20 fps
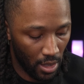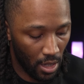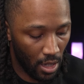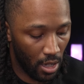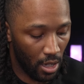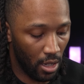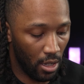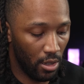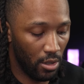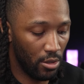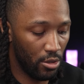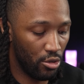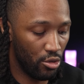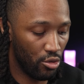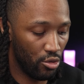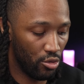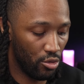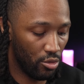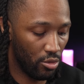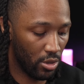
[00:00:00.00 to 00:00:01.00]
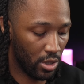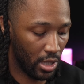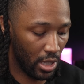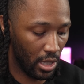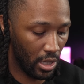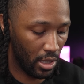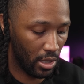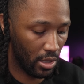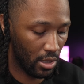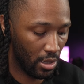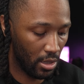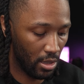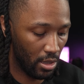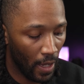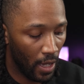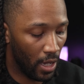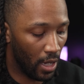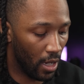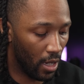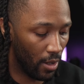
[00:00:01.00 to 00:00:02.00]
oh, okay.
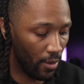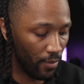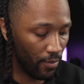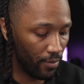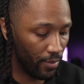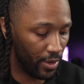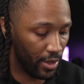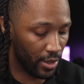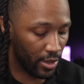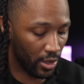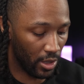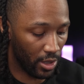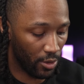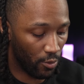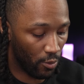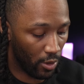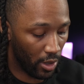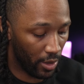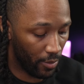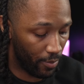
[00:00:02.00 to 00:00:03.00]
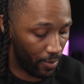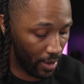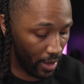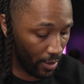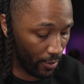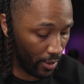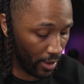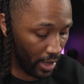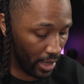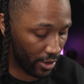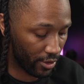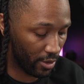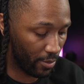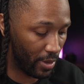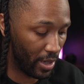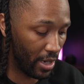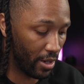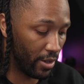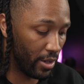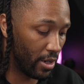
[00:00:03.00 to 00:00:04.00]
But there's only one extra
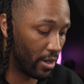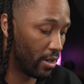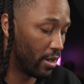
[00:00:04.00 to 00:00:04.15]
pair in there.